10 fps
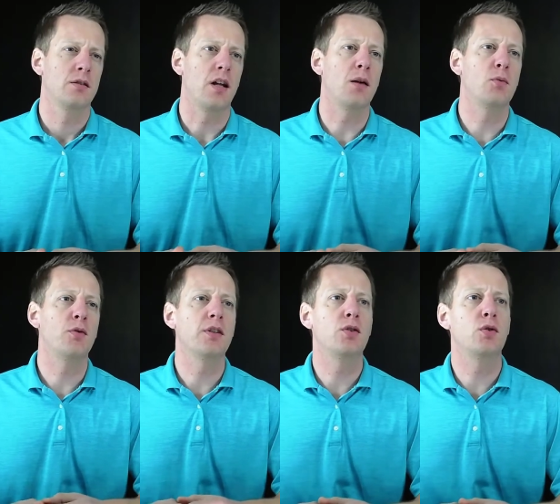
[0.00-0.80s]
Now
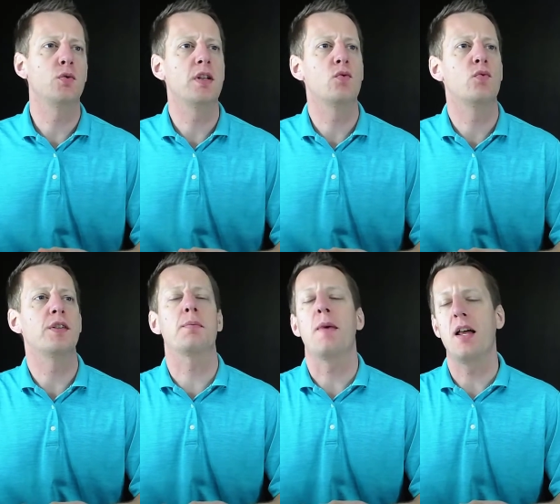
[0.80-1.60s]
moving to the
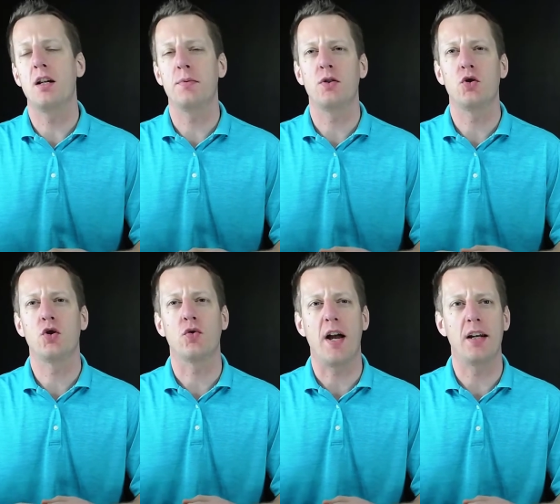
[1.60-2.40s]
risk management
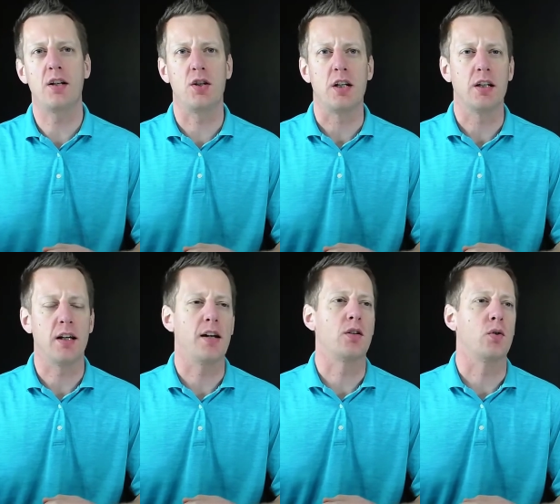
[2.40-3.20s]
strategy
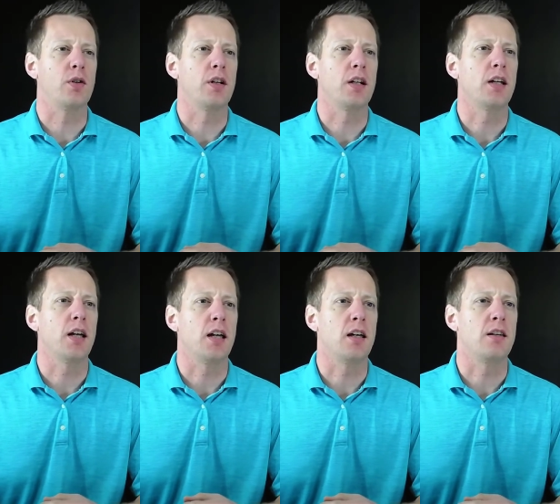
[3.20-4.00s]
category
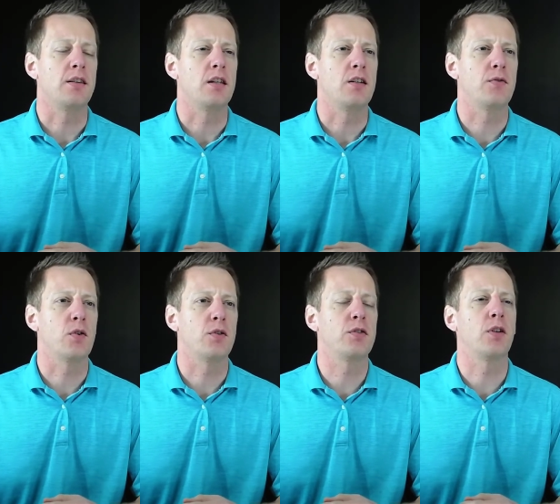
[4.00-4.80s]
and the
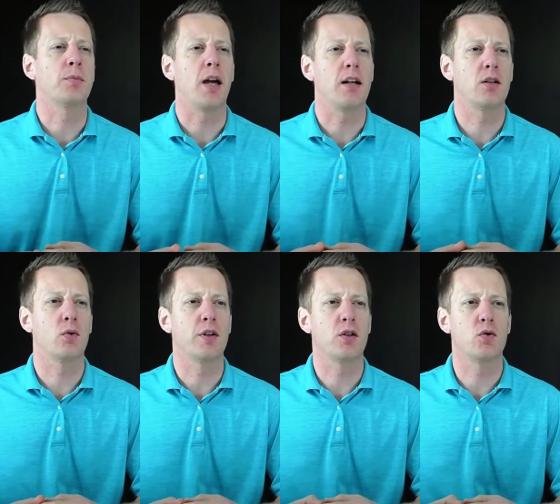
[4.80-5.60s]
first
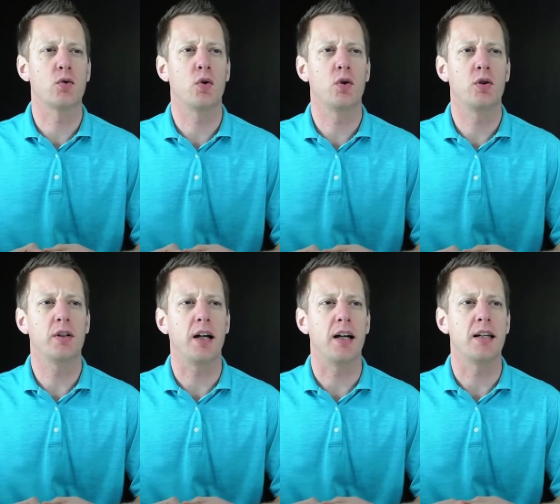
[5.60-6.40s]
subcategory
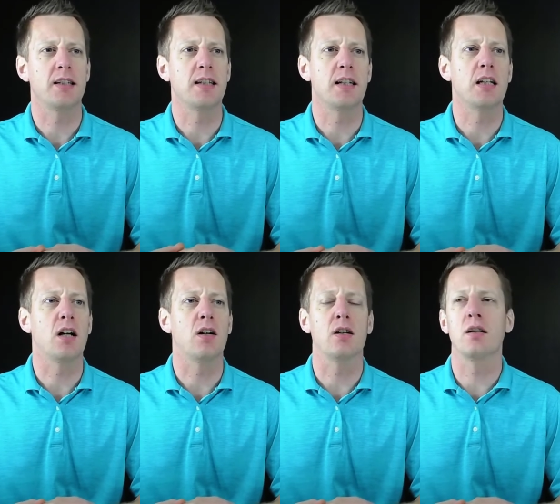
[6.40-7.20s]
control ID
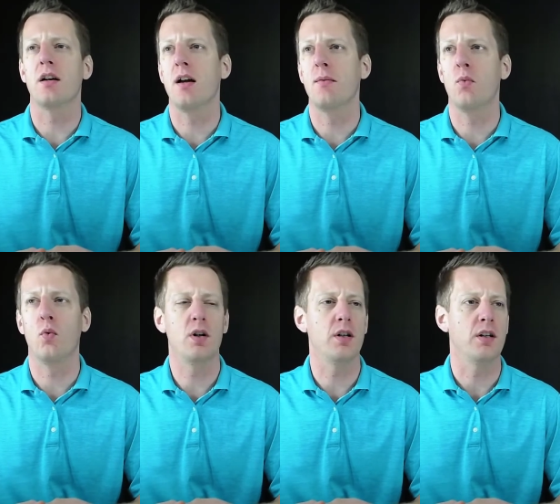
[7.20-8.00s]

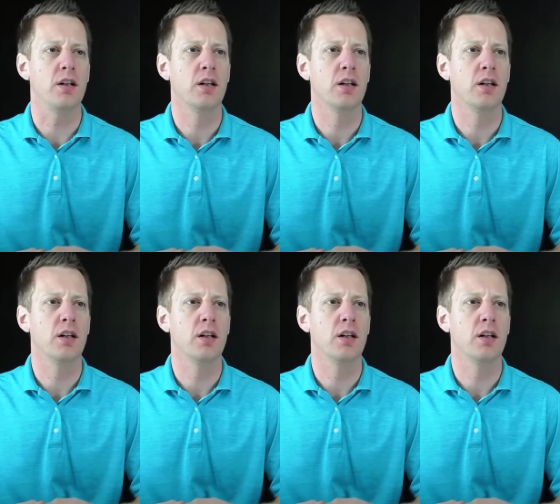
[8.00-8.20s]
RM1.